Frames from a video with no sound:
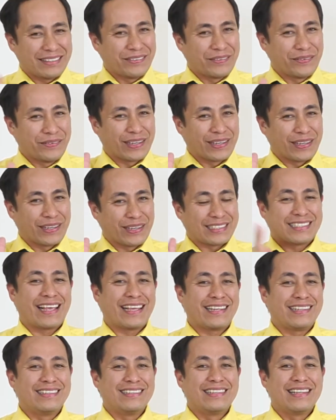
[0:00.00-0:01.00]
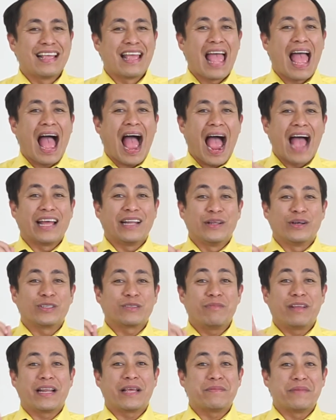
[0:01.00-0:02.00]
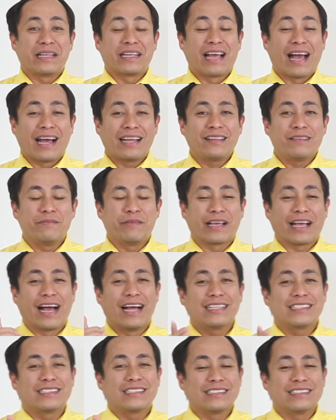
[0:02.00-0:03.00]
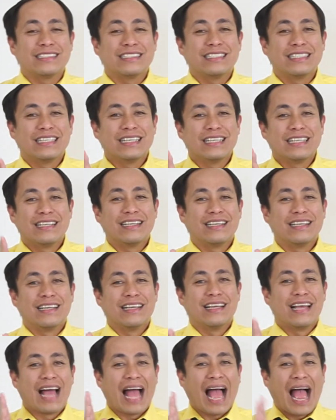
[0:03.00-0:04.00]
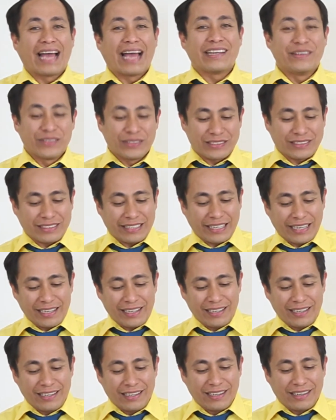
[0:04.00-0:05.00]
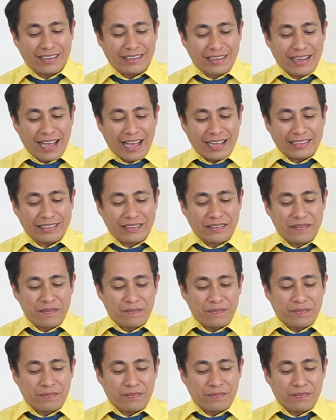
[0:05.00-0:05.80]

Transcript: What he said? I don't believe in God because I don't see God.